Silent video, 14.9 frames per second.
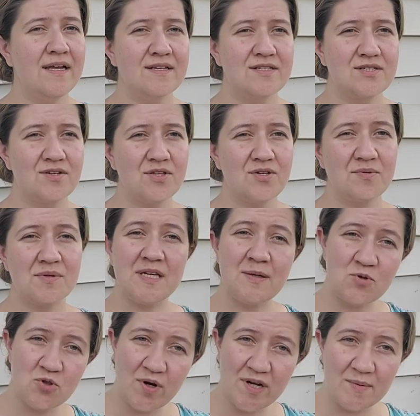so that you can
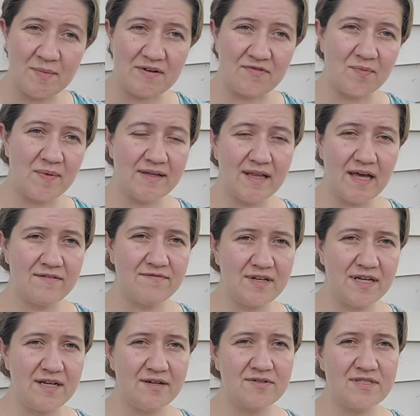keep joining me for my live
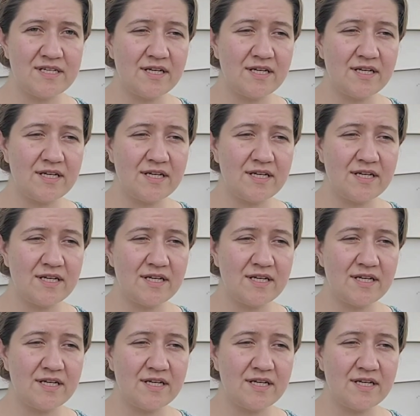videos.